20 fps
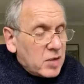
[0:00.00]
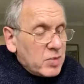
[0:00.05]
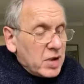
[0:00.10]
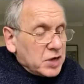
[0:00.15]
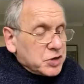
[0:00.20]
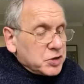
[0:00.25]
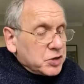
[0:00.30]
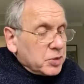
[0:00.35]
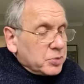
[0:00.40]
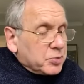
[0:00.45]

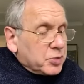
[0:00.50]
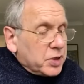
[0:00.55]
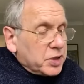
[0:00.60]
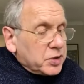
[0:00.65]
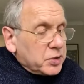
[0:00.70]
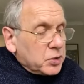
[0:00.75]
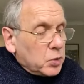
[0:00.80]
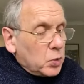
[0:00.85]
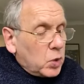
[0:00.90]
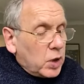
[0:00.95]
Imagine a
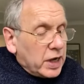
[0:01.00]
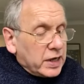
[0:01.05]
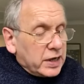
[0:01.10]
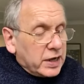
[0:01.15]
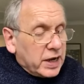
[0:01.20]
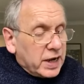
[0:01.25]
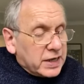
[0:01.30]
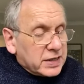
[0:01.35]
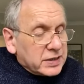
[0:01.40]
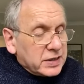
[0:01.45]
brilliant white
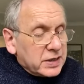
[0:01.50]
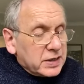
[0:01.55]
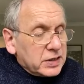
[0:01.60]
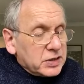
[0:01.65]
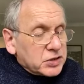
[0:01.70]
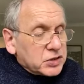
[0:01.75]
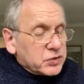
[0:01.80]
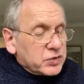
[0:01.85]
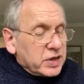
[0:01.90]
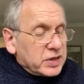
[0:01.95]
light
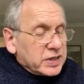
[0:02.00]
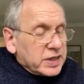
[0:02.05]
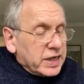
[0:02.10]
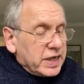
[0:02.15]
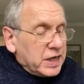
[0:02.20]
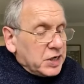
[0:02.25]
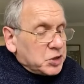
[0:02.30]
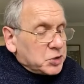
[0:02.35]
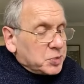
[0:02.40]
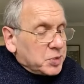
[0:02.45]

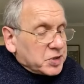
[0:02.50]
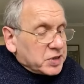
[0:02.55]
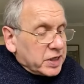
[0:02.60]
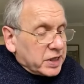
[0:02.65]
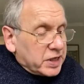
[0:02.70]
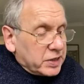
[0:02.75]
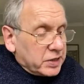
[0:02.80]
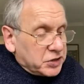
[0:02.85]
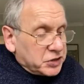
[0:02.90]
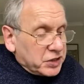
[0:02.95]
surrounding each
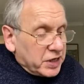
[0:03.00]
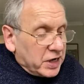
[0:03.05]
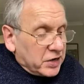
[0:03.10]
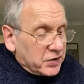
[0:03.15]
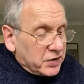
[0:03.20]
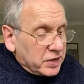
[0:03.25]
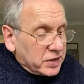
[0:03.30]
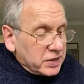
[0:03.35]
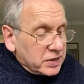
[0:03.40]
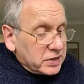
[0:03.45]
particular
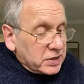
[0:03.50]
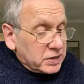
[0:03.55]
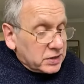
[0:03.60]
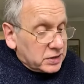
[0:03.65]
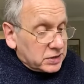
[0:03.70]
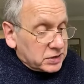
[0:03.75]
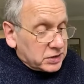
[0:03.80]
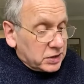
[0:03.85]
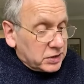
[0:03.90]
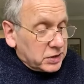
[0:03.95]
chakra,
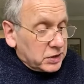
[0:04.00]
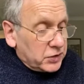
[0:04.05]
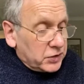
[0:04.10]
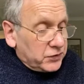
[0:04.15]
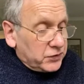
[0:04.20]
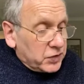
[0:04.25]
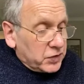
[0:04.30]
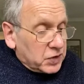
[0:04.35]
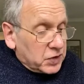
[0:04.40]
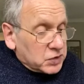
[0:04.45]
starting at
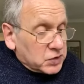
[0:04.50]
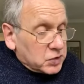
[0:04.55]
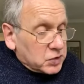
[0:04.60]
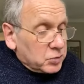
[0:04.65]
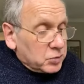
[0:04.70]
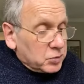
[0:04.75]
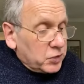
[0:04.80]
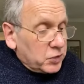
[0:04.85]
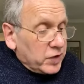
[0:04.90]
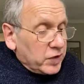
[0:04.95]
the first,
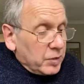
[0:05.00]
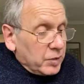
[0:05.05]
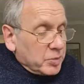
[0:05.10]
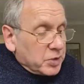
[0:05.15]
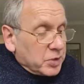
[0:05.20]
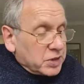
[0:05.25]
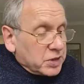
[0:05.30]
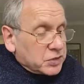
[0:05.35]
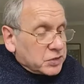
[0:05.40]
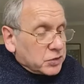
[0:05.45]
and moving up the
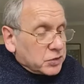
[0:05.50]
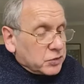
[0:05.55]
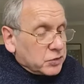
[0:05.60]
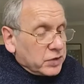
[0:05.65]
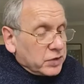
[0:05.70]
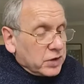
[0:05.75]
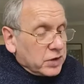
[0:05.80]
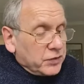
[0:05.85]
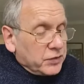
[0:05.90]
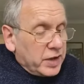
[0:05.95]
body to the
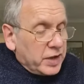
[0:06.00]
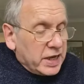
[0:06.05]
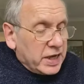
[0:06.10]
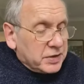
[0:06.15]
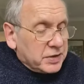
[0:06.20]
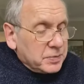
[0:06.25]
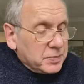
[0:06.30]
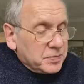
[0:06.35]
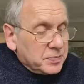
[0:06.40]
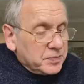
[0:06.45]
crown of your
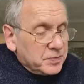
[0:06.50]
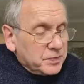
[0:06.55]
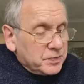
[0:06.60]
head.